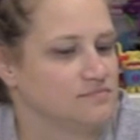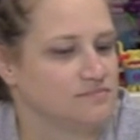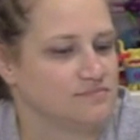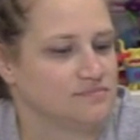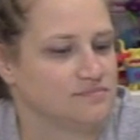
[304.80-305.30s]

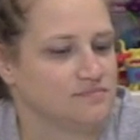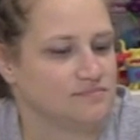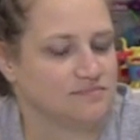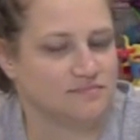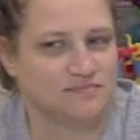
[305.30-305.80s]

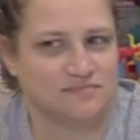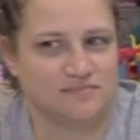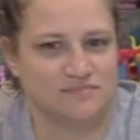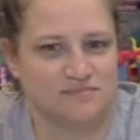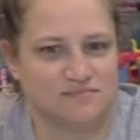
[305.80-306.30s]

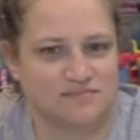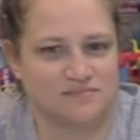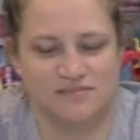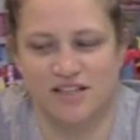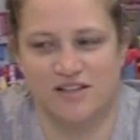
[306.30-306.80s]

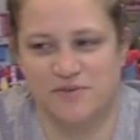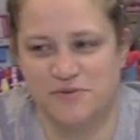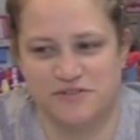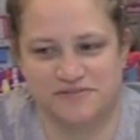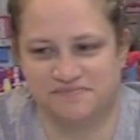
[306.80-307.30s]

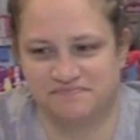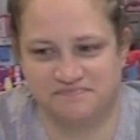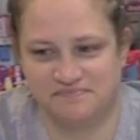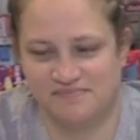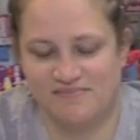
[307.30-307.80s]

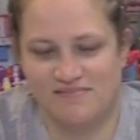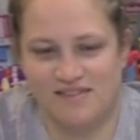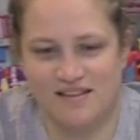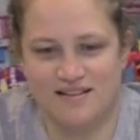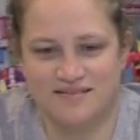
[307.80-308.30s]

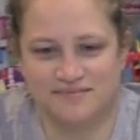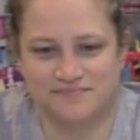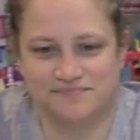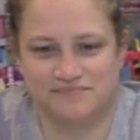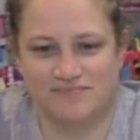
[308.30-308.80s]

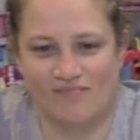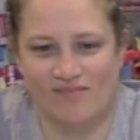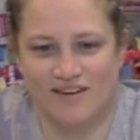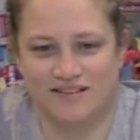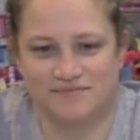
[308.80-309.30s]

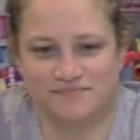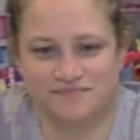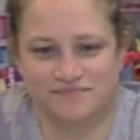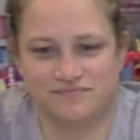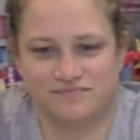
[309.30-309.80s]

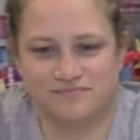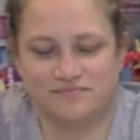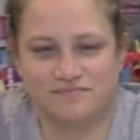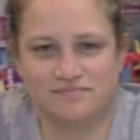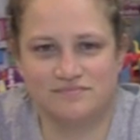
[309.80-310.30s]

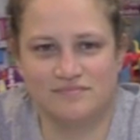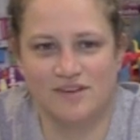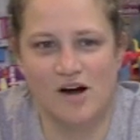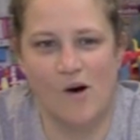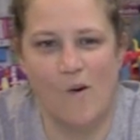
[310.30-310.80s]

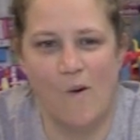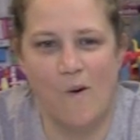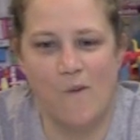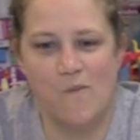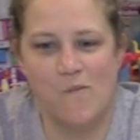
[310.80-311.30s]

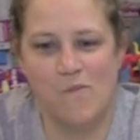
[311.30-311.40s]
(silent)